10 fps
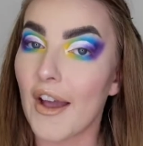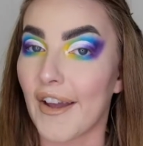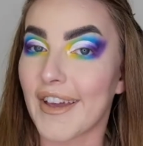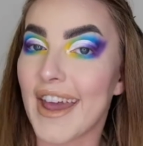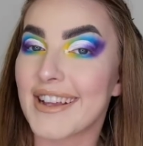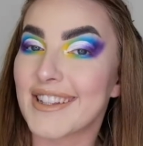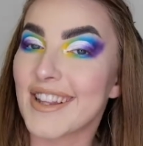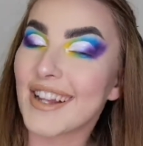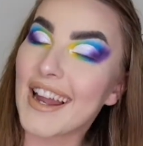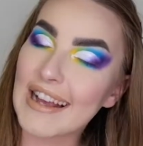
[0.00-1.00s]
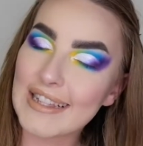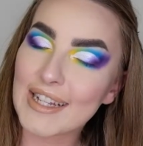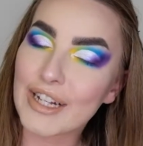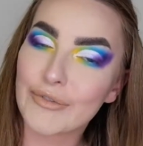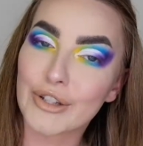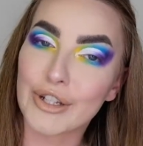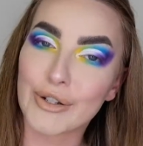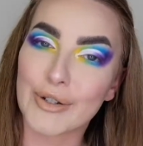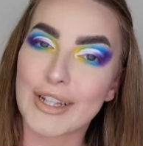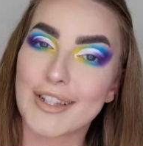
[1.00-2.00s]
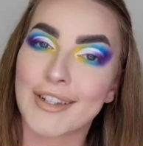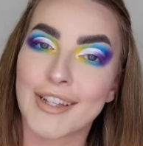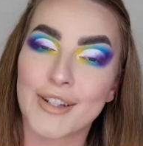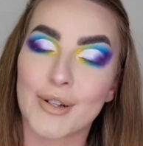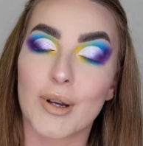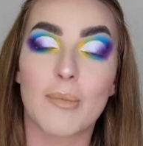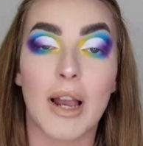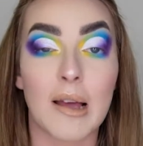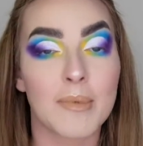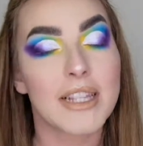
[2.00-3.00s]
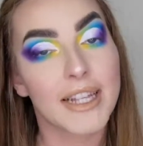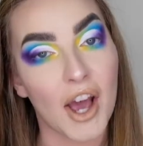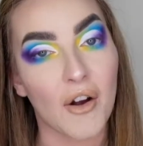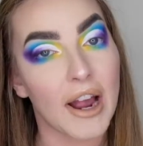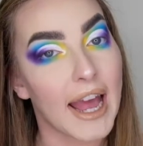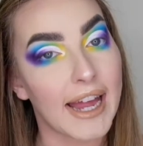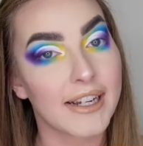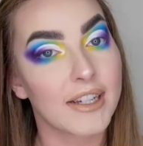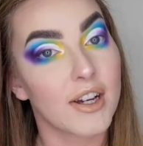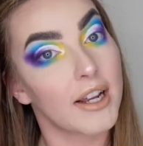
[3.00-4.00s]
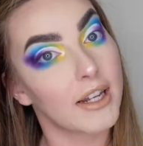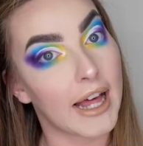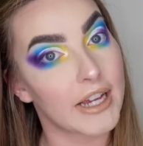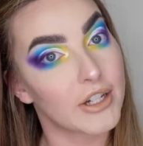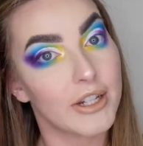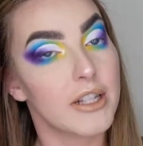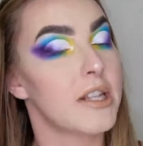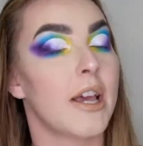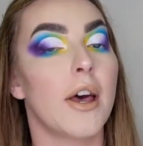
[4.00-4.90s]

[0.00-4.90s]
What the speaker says: Okay, so the last thing left to do is just to apply mascara and lashes.